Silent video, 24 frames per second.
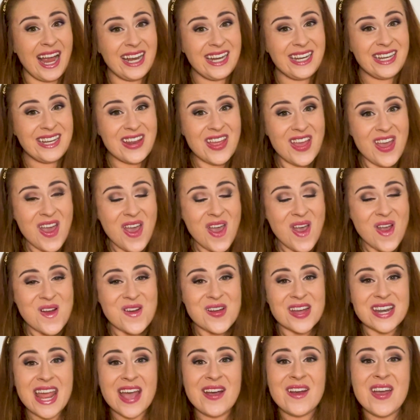know.
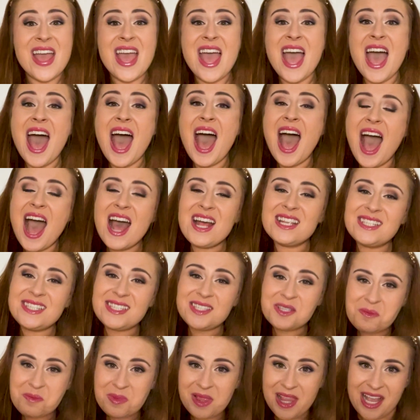Now,
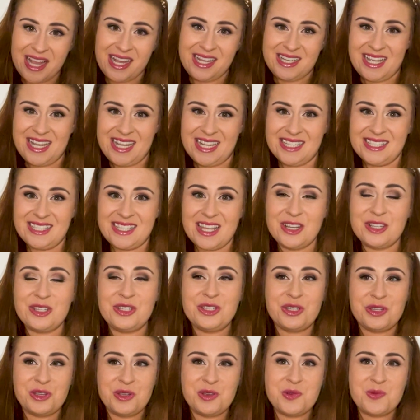some ladies
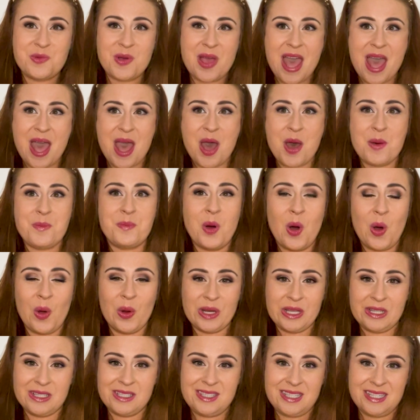do wear a
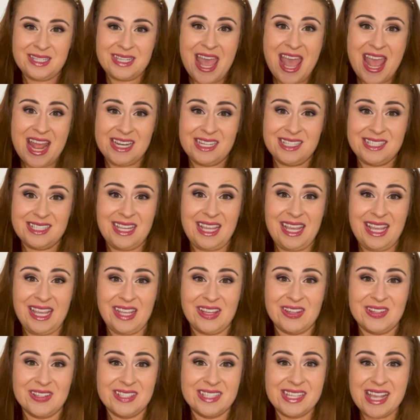pointed end
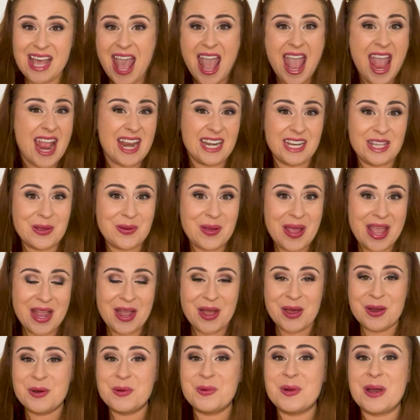heel anyway
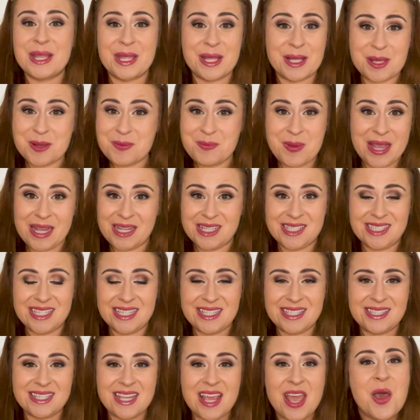on a regular
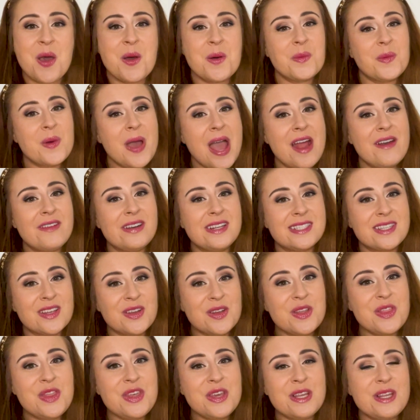basis, whereas
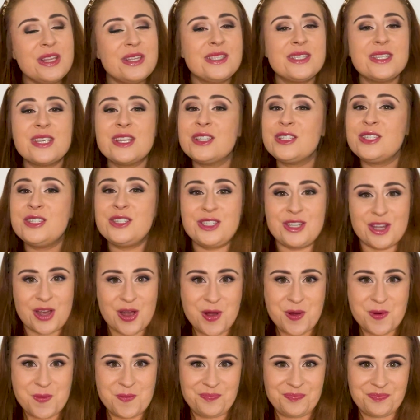others
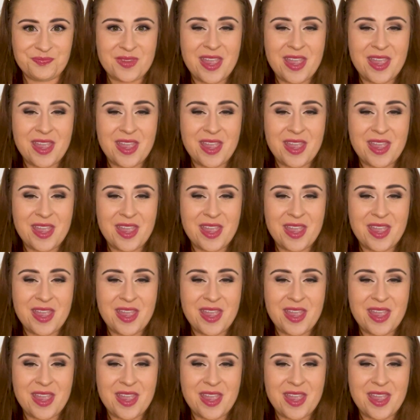don't.